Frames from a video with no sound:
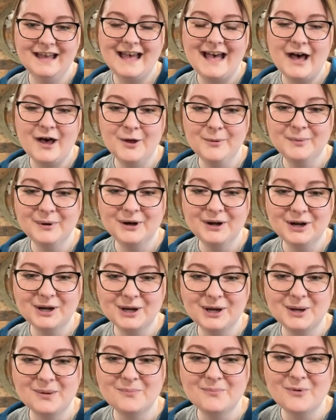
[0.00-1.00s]

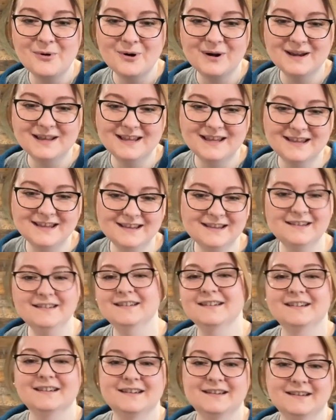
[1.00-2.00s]
Albert, good morning.
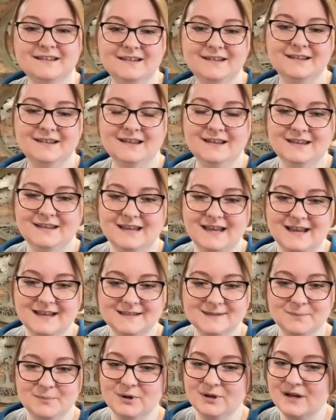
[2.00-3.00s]

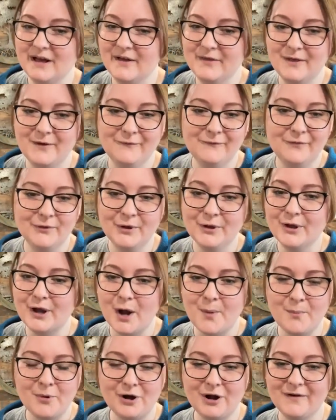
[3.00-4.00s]
Yes, put on the full
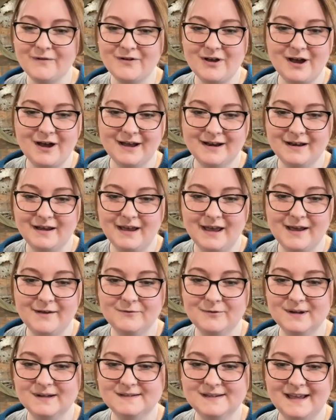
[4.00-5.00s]
armor of God
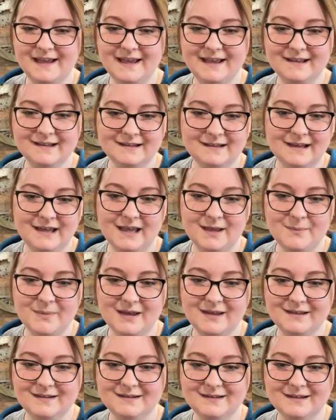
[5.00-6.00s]
every day.
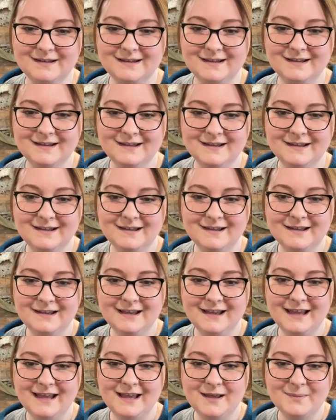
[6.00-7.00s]
Amen.
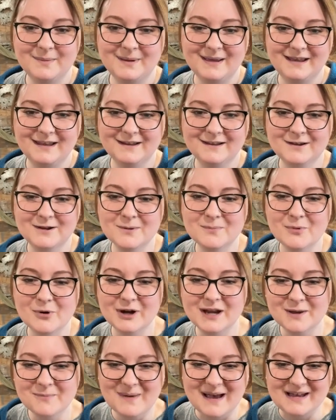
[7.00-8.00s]
Amen. Good
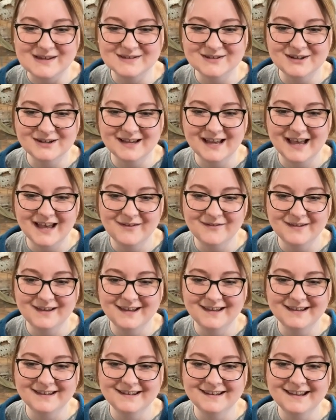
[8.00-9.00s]
morning, Pastor
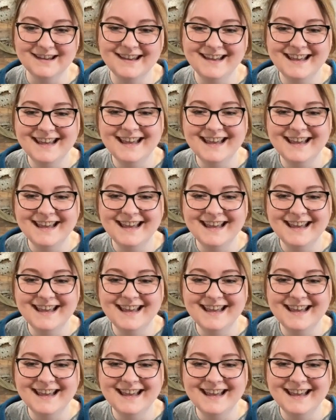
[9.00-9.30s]
Kevin.